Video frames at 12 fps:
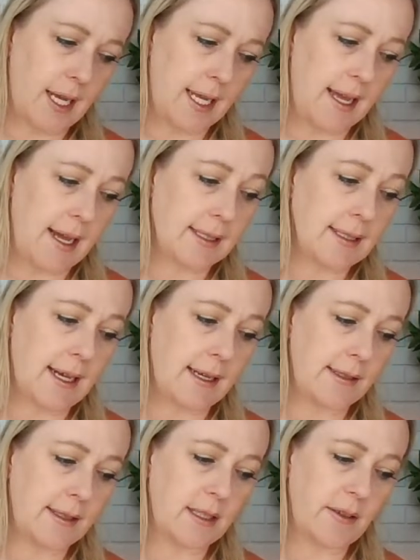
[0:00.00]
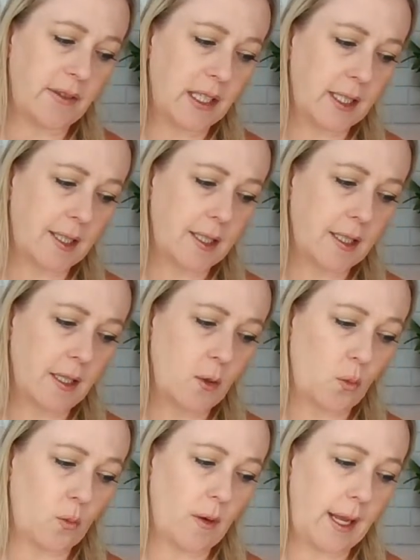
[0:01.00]
My ex has severe
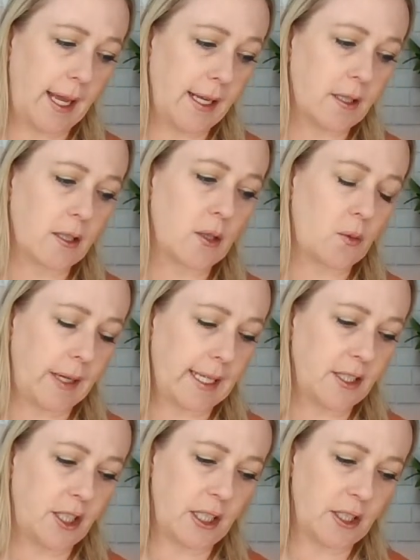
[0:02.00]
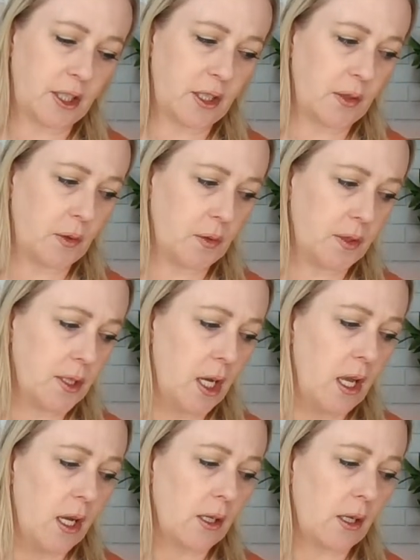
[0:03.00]
anger, rage issues.
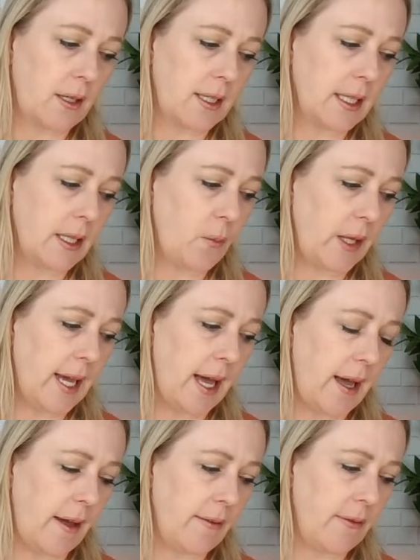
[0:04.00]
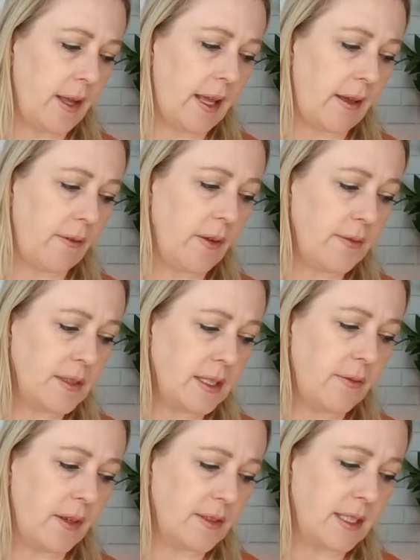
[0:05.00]
Currently, we have a
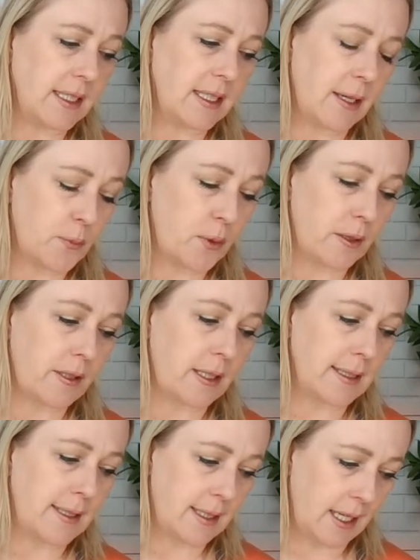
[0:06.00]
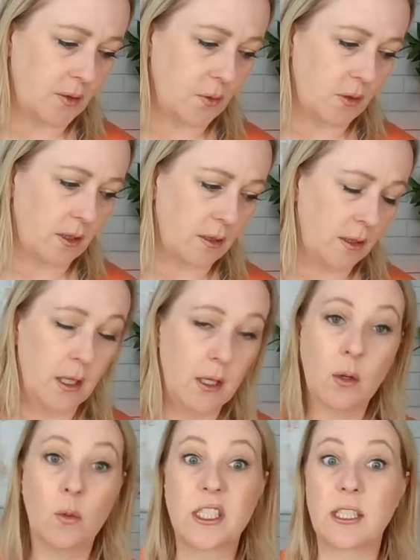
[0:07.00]
50-50 temporary schedule,
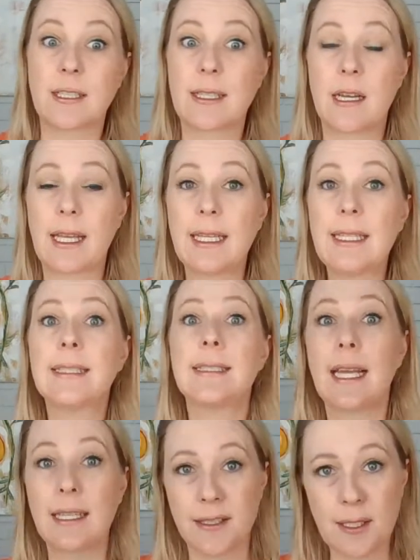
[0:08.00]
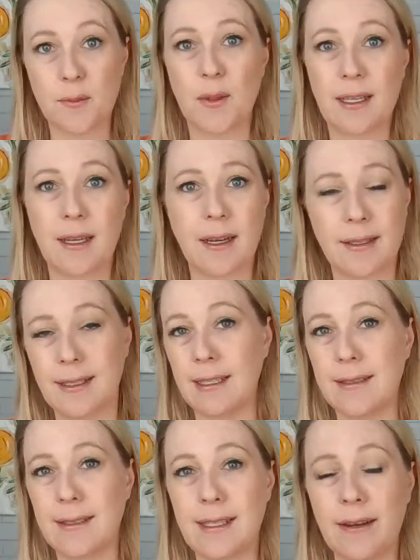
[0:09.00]
which is insane to me as
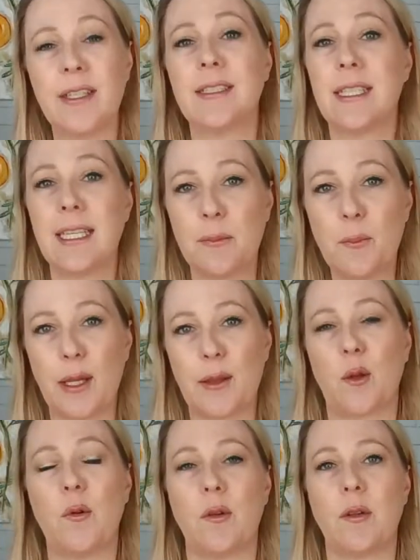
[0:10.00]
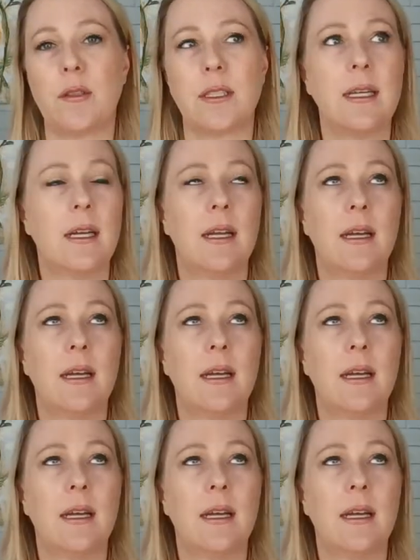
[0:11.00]
a 17-month-old.